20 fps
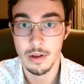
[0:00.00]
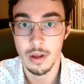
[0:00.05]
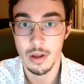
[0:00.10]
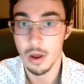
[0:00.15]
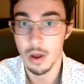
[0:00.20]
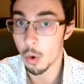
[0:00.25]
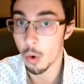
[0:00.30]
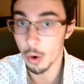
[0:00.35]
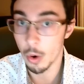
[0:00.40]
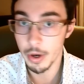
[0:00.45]

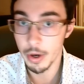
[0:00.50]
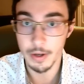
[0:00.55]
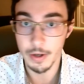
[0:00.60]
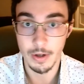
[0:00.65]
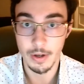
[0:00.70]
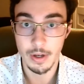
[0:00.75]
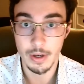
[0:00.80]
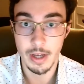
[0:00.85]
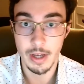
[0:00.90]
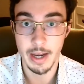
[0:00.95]

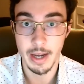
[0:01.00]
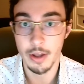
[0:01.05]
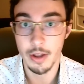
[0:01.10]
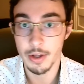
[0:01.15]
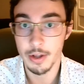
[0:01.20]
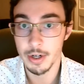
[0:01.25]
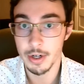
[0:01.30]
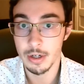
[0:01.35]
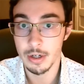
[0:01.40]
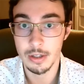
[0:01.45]
oil and
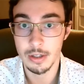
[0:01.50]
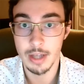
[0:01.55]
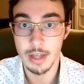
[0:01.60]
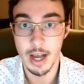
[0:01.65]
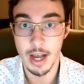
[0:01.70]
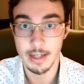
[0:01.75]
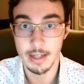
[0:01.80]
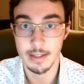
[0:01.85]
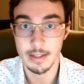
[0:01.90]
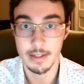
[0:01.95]
other
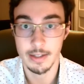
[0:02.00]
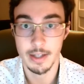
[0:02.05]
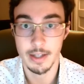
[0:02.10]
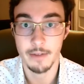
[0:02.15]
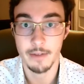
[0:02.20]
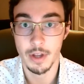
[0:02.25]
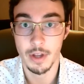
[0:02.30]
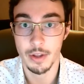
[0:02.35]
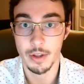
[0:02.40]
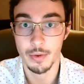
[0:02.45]
toxins
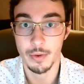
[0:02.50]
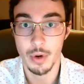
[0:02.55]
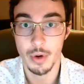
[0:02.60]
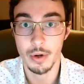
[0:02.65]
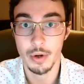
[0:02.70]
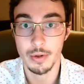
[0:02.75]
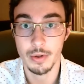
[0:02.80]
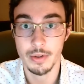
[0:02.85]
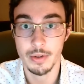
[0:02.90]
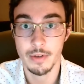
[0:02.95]
left on the
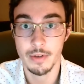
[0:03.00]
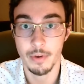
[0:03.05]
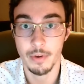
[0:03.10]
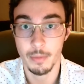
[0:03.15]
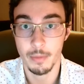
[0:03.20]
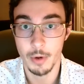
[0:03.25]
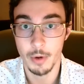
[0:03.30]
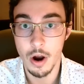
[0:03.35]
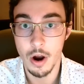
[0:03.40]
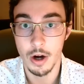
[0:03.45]
roads from
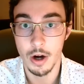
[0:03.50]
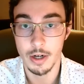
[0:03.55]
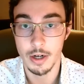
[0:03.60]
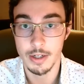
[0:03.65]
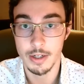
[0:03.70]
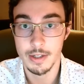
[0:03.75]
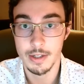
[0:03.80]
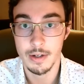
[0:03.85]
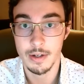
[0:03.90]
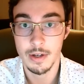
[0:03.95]

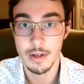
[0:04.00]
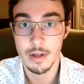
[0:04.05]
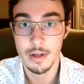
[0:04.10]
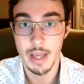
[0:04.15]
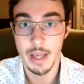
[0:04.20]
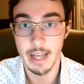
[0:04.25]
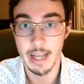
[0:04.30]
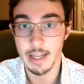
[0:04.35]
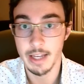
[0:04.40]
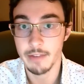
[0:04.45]
cars,
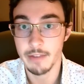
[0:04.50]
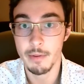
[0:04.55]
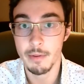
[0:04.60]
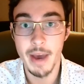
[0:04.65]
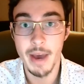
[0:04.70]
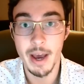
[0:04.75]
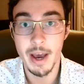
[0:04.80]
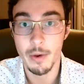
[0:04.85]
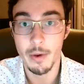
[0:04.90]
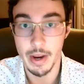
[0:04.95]
and even
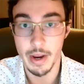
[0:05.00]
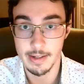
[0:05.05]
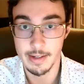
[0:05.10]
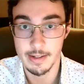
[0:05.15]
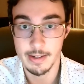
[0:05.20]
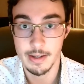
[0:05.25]
pet waste.